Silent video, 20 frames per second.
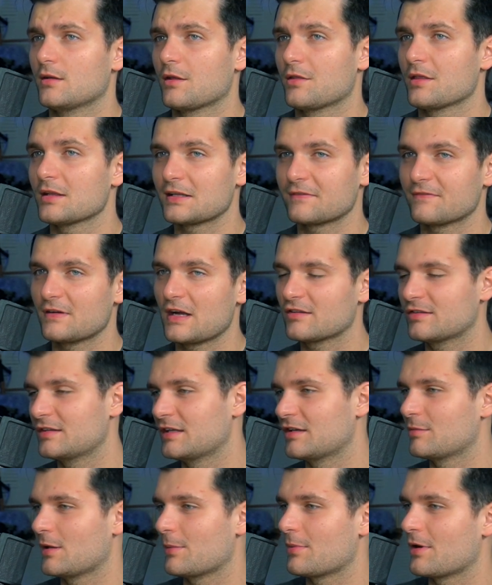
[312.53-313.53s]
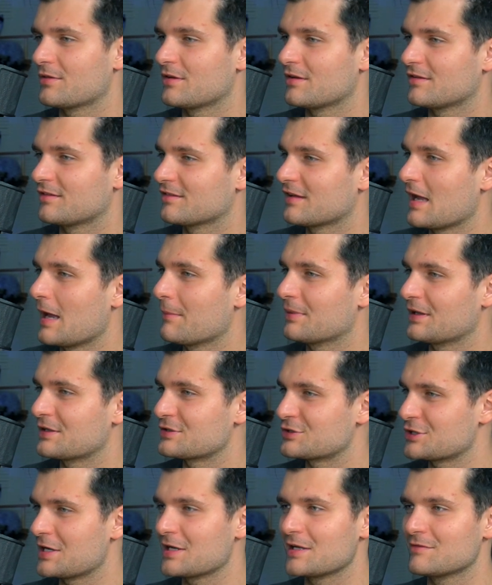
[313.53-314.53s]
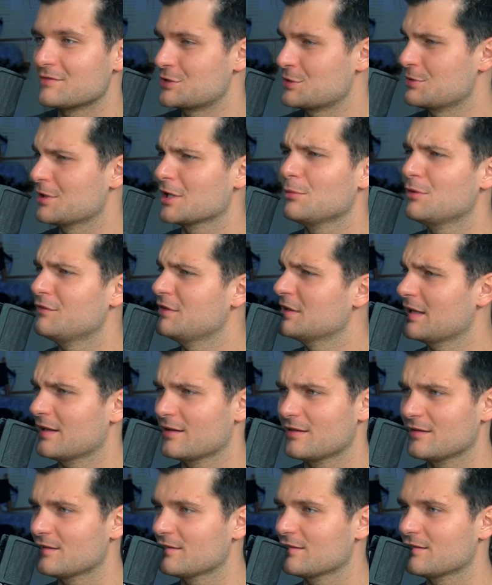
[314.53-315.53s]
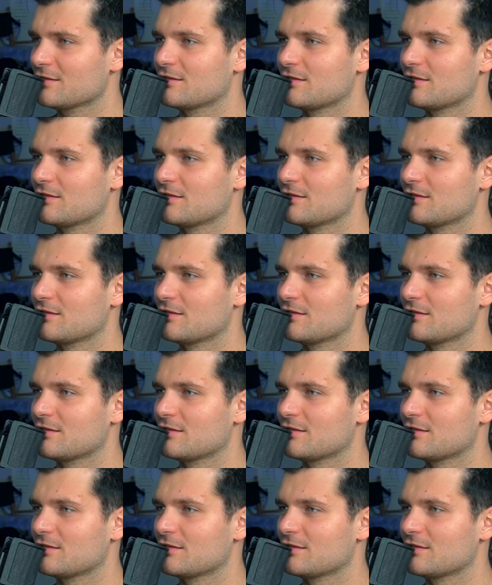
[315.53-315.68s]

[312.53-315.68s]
the thing that fascinates me about this is Cate Blanchett even doing a movie like this.